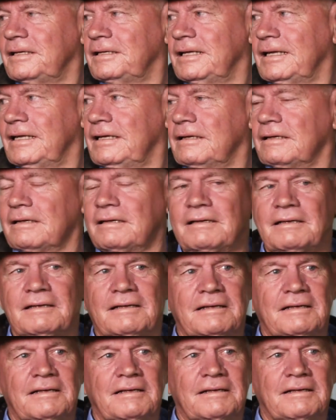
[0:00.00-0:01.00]
he did,
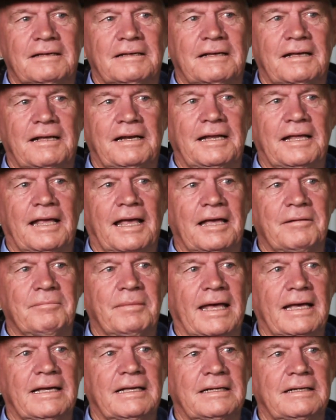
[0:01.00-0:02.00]
and he came
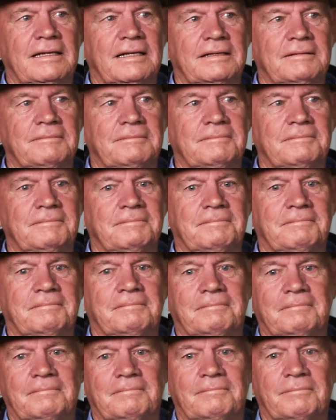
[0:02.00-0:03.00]
back, and he
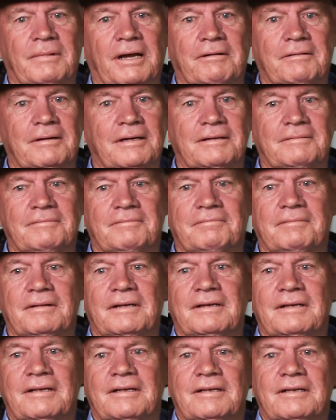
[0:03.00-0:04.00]
apparently
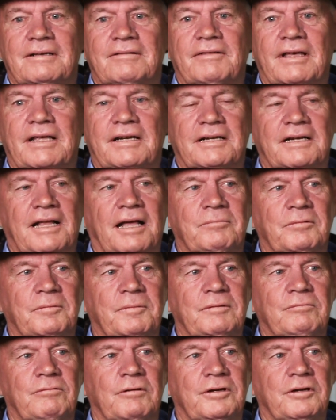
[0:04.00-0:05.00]
found a couple of
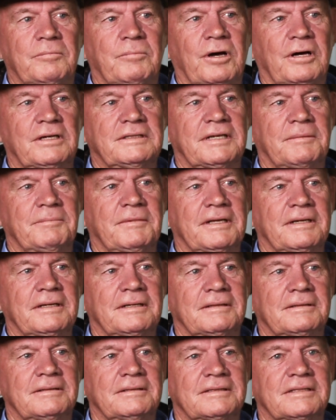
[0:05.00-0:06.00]
people wanted to buy
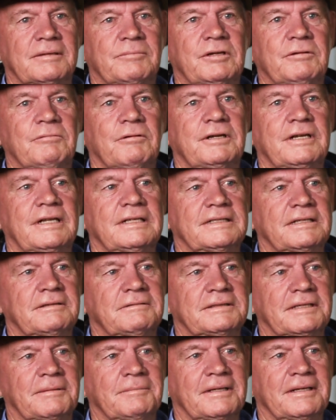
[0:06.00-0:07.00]
something, somebody wanted to sell
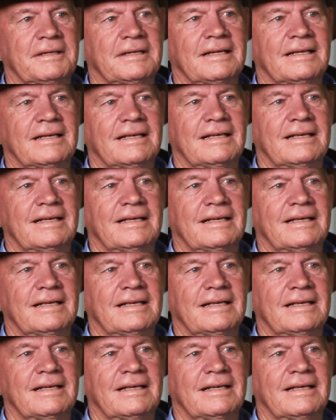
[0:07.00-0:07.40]
something.